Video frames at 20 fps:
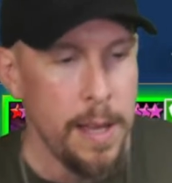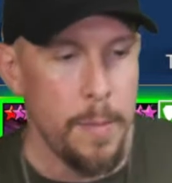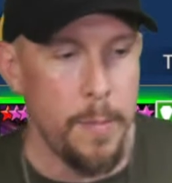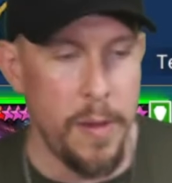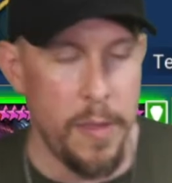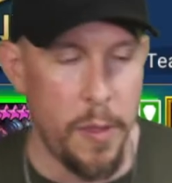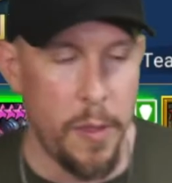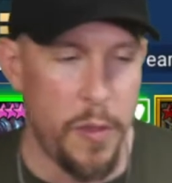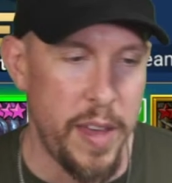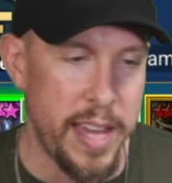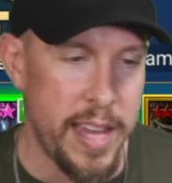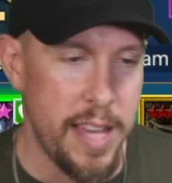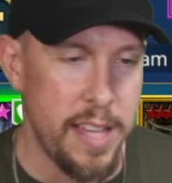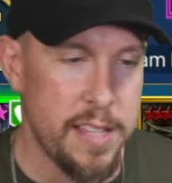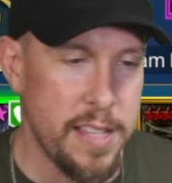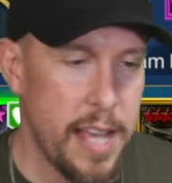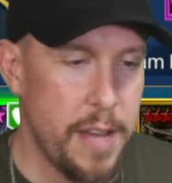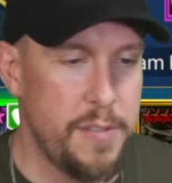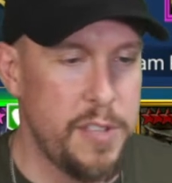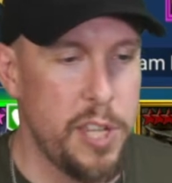But the thing
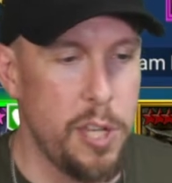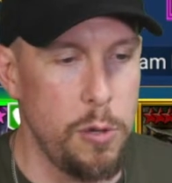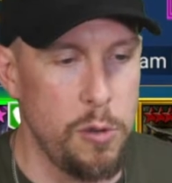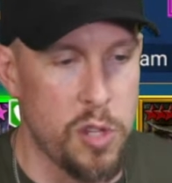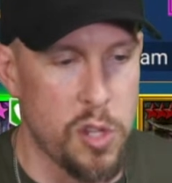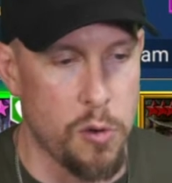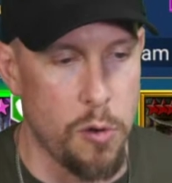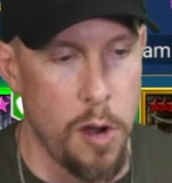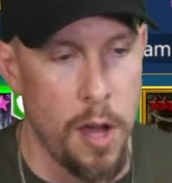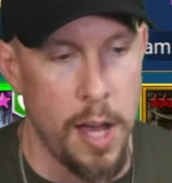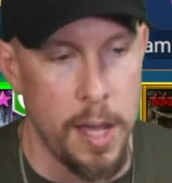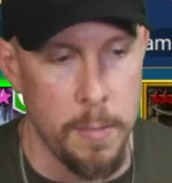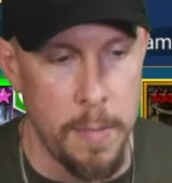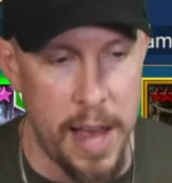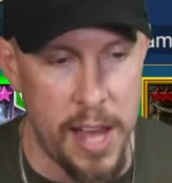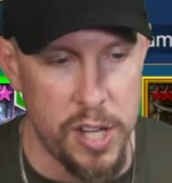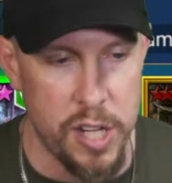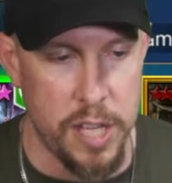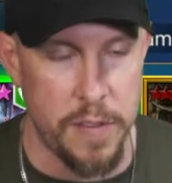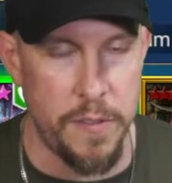is, they have two strong
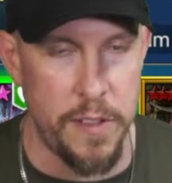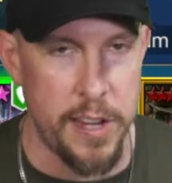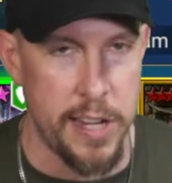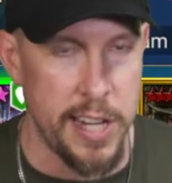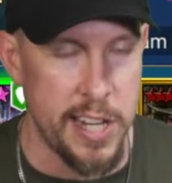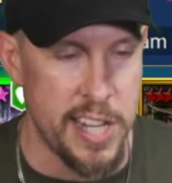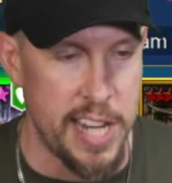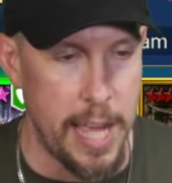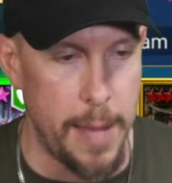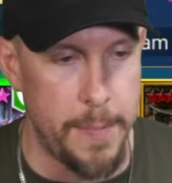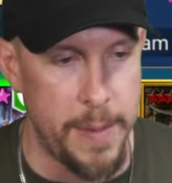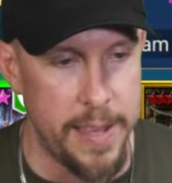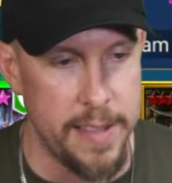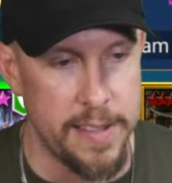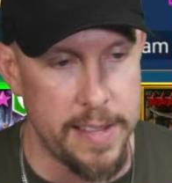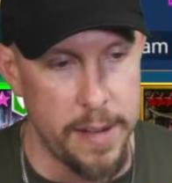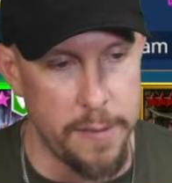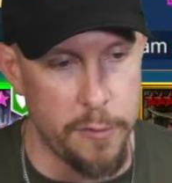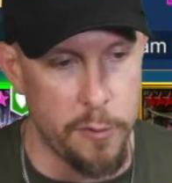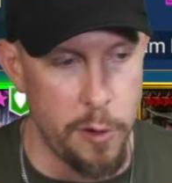magic affinity champions.
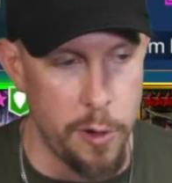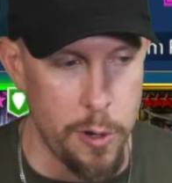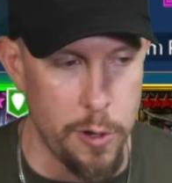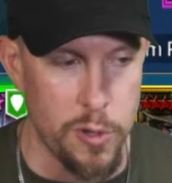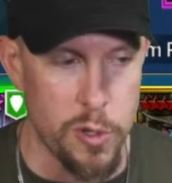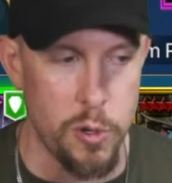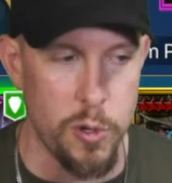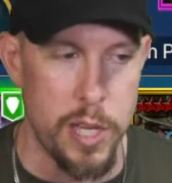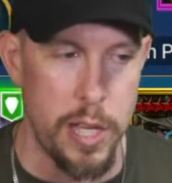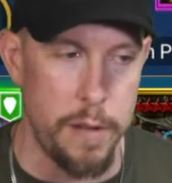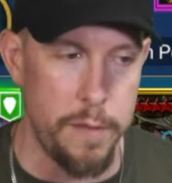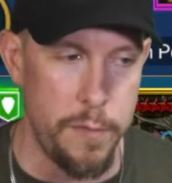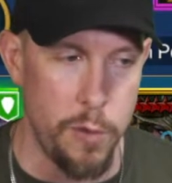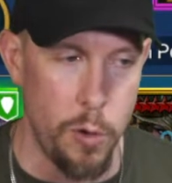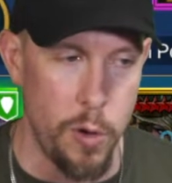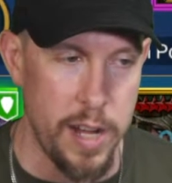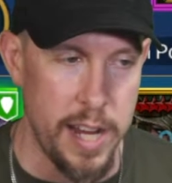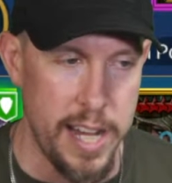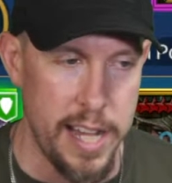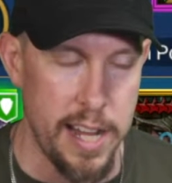They have Rotos, who can
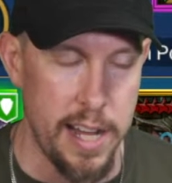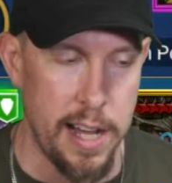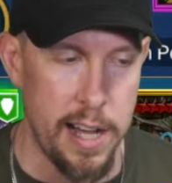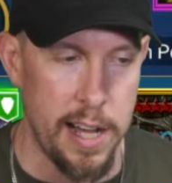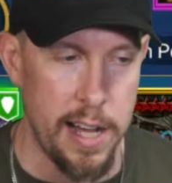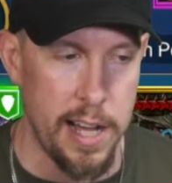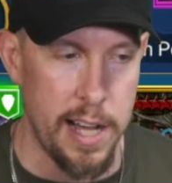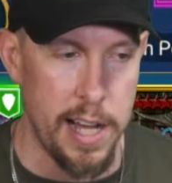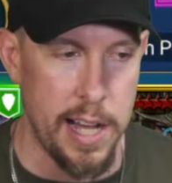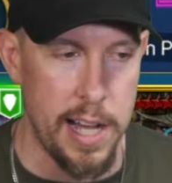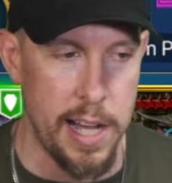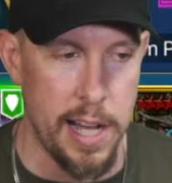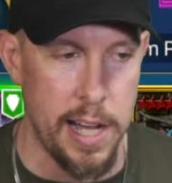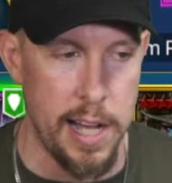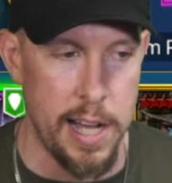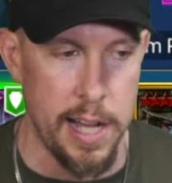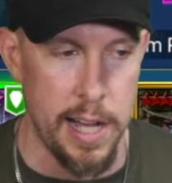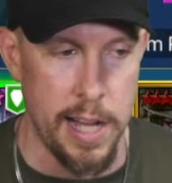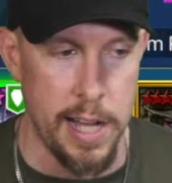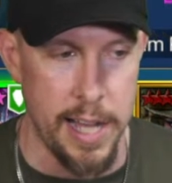avoid uh,
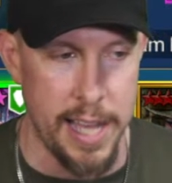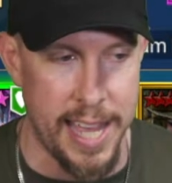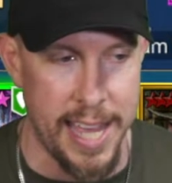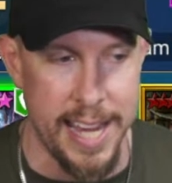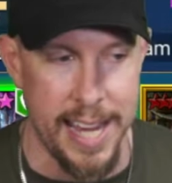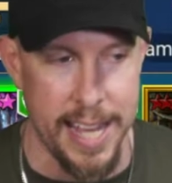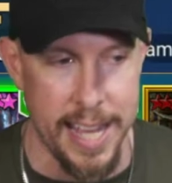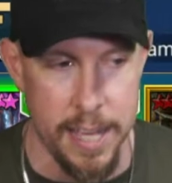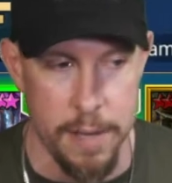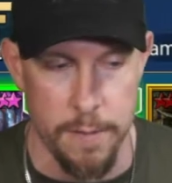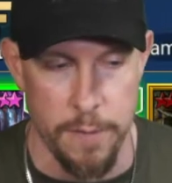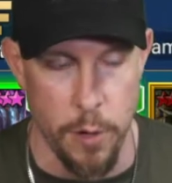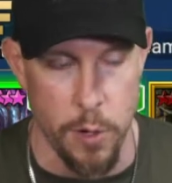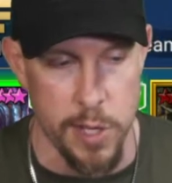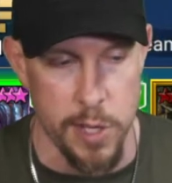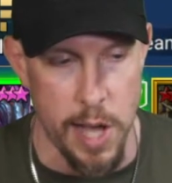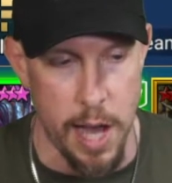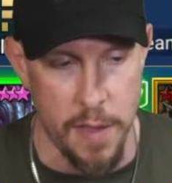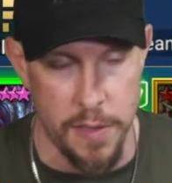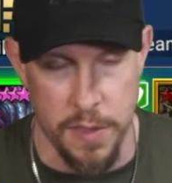uh, hitting
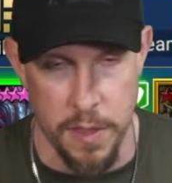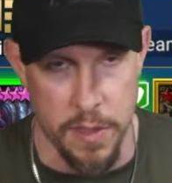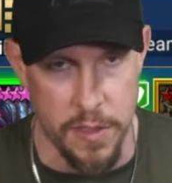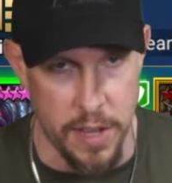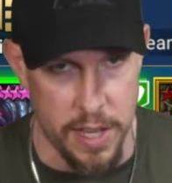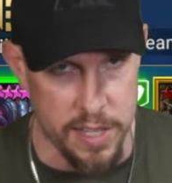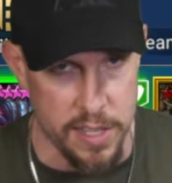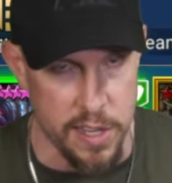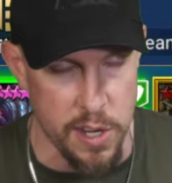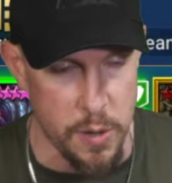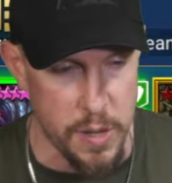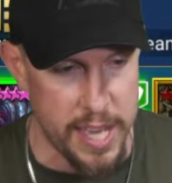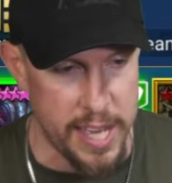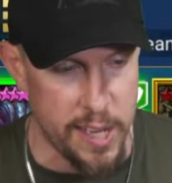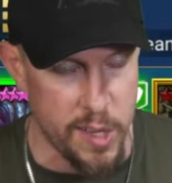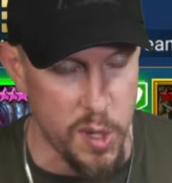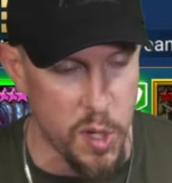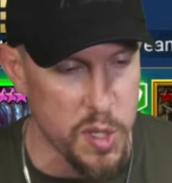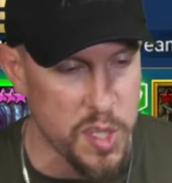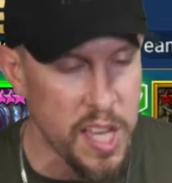Vogoth, thus no
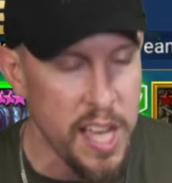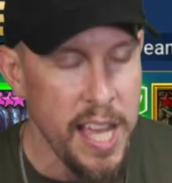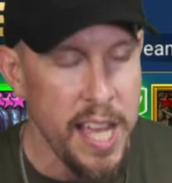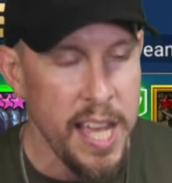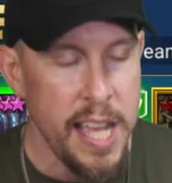heals.